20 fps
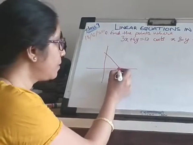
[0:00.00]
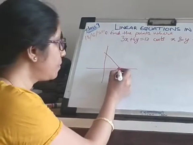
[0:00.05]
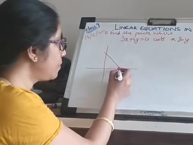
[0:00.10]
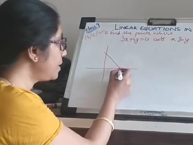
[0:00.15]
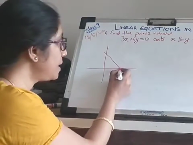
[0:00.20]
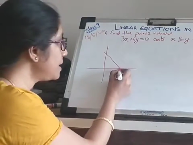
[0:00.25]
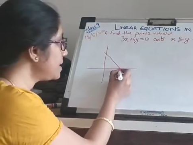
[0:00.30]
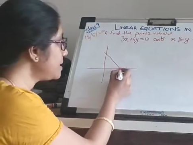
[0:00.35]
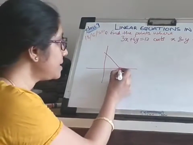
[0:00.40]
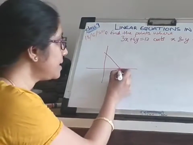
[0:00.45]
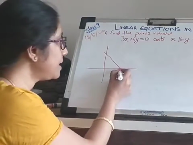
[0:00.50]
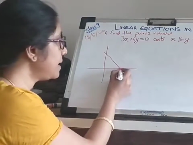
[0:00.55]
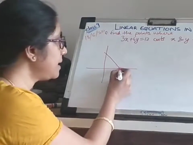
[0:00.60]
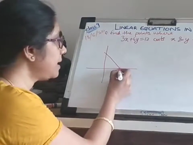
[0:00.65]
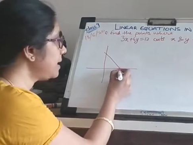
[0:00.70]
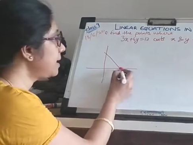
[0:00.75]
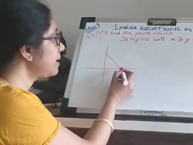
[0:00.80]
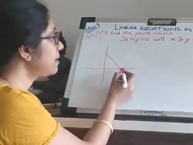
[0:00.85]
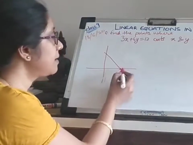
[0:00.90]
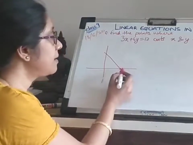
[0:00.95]
We
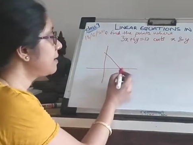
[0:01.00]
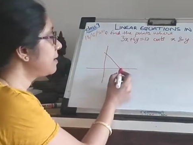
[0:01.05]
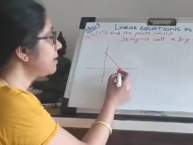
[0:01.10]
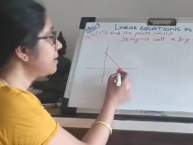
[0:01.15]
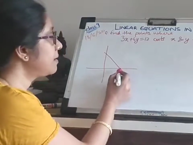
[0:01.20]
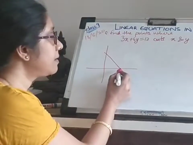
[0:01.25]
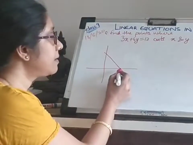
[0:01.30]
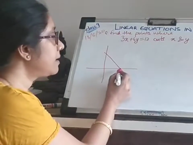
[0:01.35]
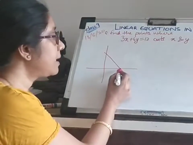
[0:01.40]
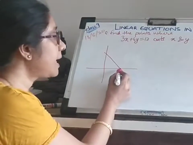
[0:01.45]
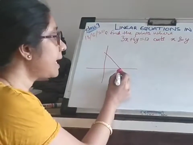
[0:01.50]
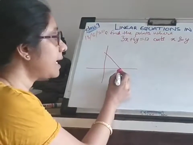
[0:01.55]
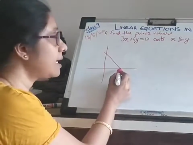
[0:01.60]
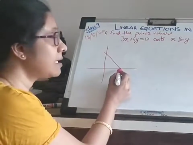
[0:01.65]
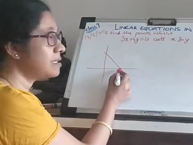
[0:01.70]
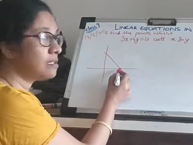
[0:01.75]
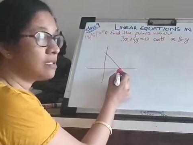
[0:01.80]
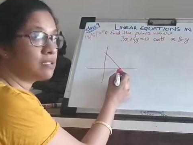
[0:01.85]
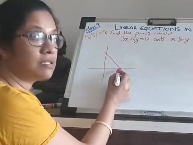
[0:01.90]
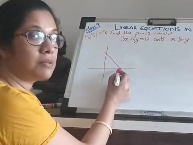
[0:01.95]
see that
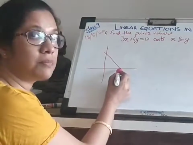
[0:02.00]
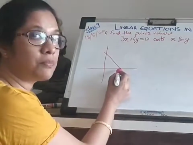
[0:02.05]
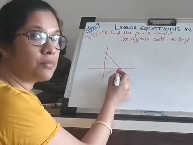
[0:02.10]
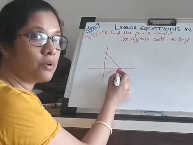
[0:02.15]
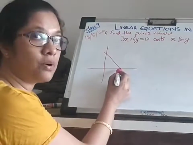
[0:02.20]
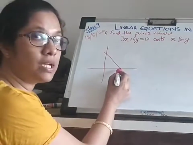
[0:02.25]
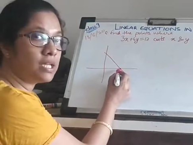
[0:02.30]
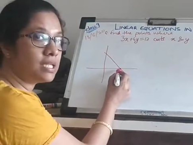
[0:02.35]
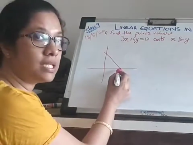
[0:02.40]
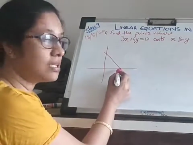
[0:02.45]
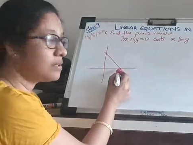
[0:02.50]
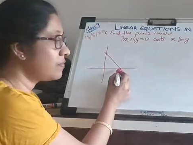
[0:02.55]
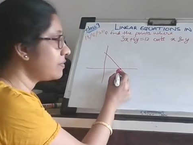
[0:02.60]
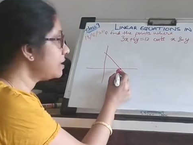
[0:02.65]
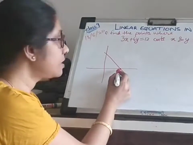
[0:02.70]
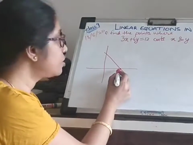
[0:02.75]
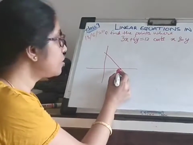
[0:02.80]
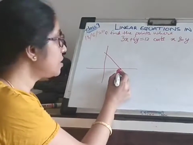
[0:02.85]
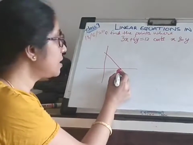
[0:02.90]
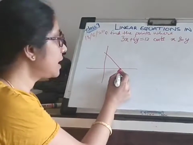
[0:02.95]
the point at
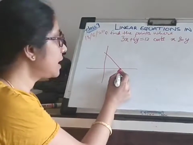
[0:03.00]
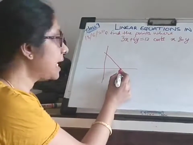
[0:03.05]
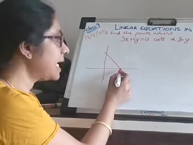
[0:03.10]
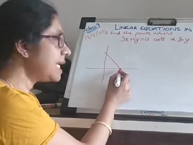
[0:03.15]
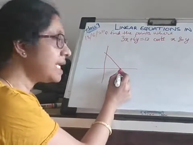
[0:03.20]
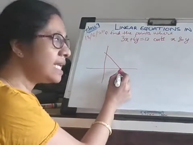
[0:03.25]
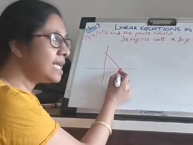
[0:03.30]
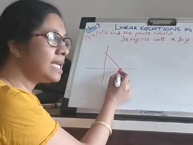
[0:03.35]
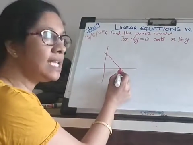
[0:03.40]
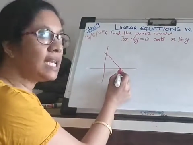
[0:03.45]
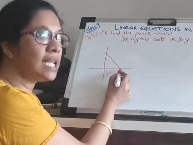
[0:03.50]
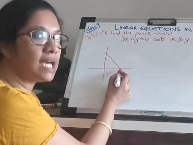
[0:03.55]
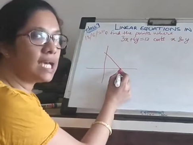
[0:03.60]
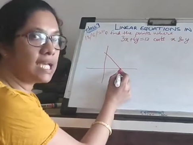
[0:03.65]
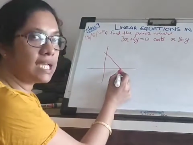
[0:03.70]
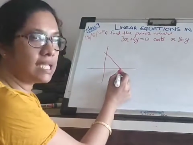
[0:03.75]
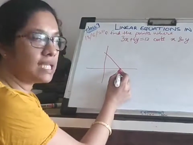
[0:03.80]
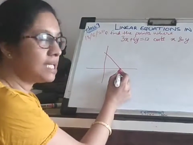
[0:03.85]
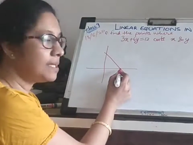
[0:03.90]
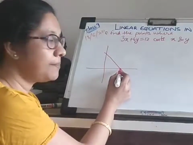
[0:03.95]
which any
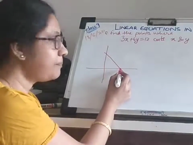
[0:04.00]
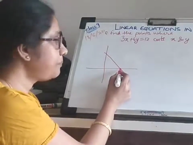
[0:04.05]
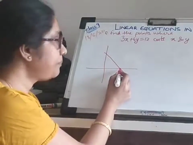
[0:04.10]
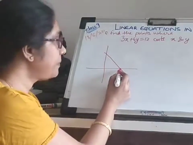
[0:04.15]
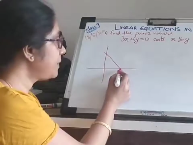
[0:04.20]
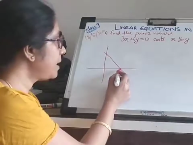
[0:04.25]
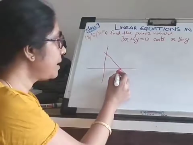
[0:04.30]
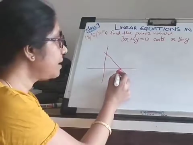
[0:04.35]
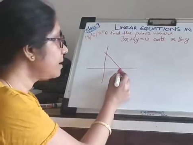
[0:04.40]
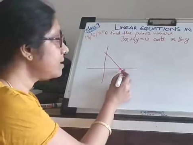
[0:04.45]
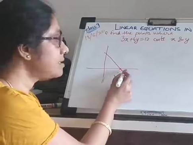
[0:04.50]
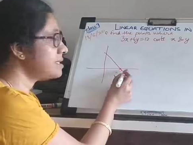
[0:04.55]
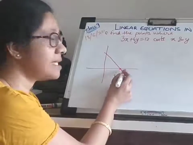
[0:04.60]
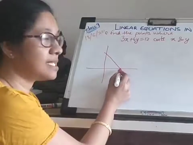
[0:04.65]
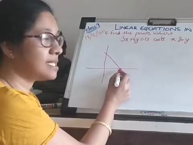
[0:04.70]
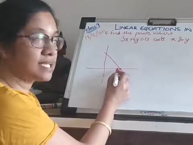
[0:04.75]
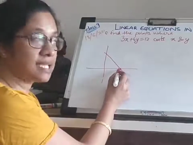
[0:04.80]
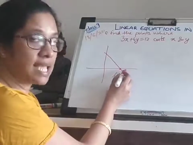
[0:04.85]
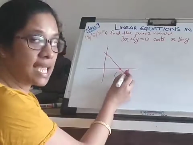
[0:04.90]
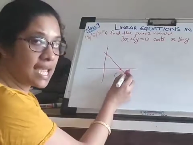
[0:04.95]
line
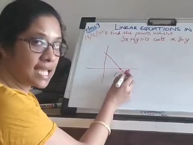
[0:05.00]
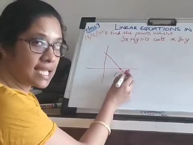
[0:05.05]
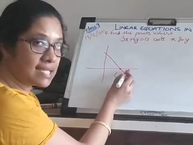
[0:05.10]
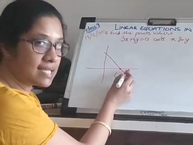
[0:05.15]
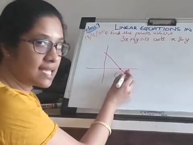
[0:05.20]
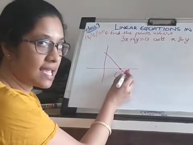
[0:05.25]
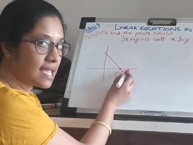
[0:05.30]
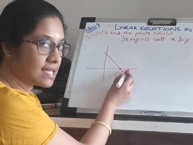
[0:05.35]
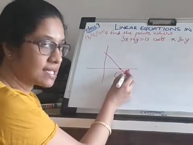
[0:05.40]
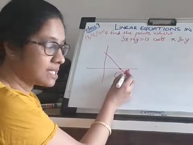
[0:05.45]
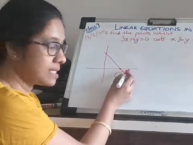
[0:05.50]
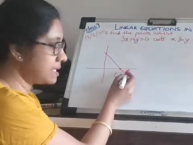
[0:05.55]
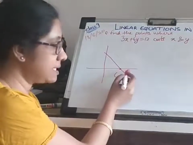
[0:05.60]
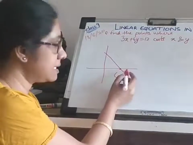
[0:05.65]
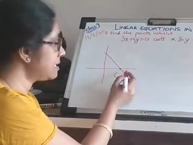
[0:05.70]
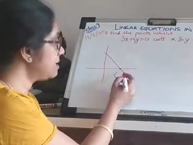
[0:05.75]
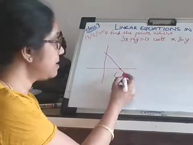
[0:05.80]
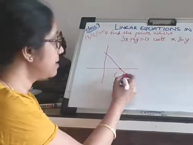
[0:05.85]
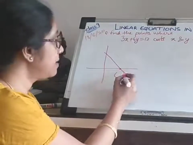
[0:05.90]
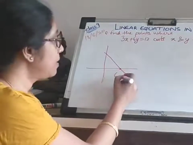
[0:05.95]
intersects x axis
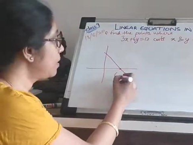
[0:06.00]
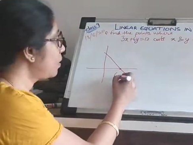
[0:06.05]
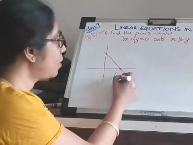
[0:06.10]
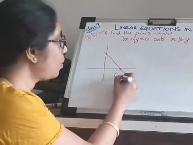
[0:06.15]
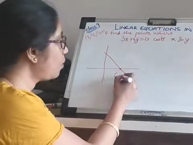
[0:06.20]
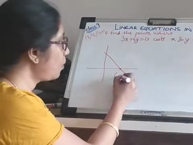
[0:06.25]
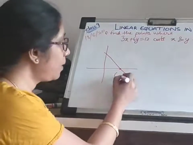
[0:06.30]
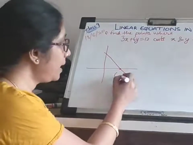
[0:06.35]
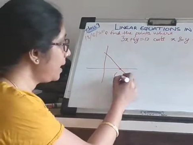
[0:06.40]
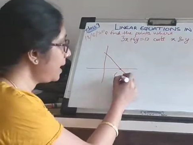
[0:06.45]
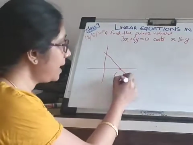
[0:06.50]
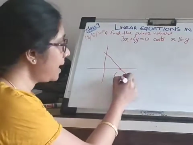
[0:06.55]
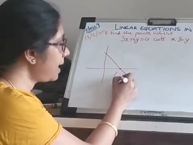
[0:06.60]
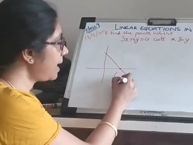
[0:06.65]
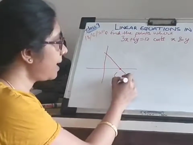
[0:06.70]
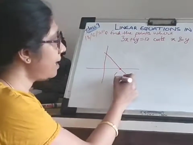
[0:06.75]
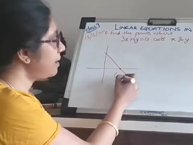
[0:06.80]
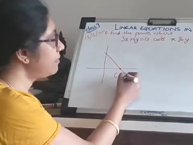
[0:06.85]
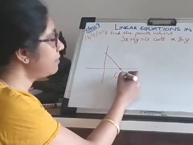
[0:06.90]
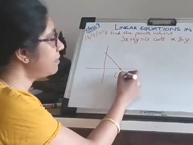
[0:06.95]
will
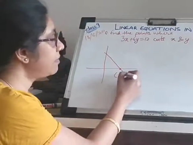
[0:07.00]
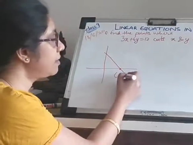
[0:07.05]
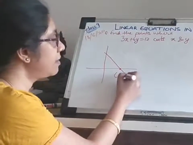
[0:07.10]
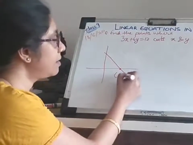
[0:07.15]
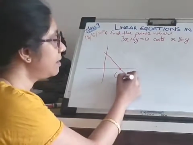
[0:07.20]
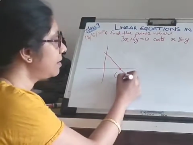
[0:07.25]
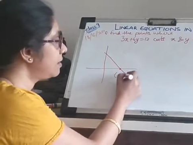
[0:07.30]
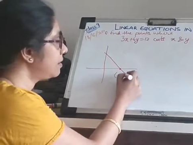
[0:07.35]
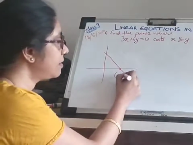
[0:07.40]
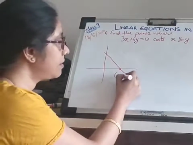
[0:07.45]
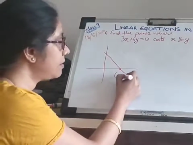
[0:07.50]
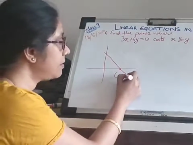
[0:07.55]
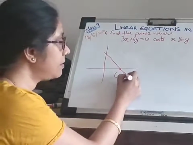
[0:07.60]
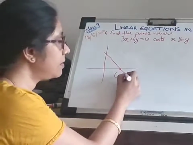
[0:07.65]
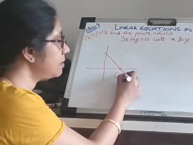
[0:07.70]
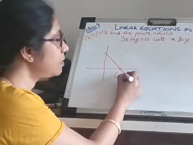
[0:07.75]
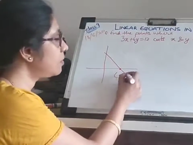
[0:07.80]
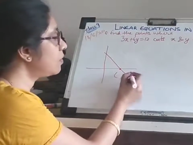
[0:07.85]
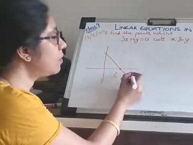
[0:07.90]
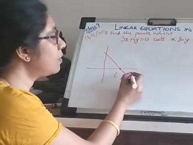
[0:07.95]
have
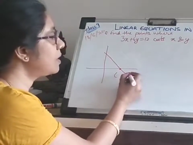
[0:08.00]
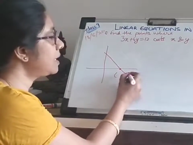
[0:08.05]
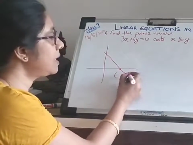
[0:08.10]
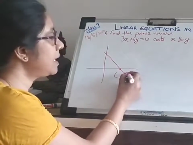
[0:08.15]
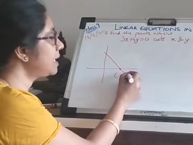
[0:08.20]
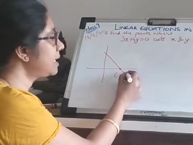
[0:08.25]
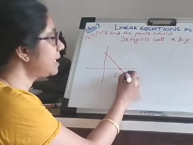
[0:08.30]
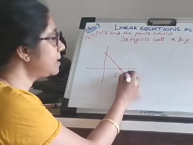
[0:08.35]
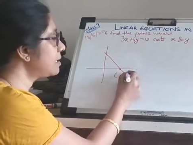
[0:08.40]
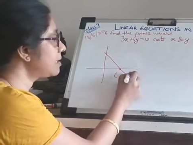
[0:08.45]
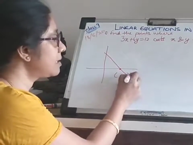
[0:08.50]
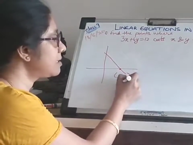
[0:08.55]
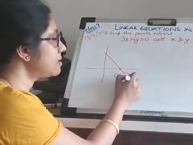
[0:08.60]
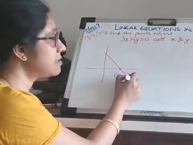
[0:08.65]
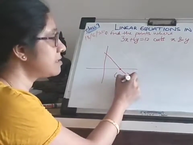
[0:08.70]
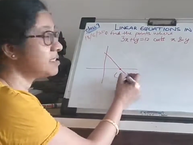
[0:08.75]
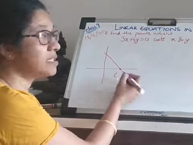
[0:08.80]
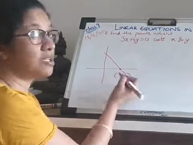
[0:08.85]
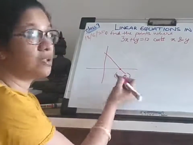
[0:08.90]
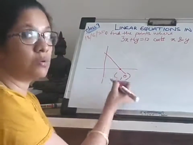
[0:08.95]
the ordinate
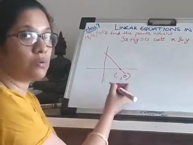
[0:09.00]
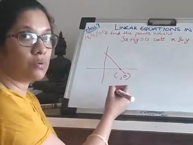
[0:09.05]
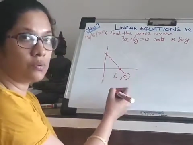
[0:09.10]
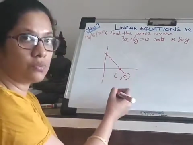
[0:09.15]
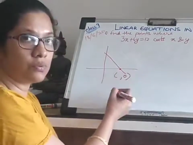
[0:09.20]
0,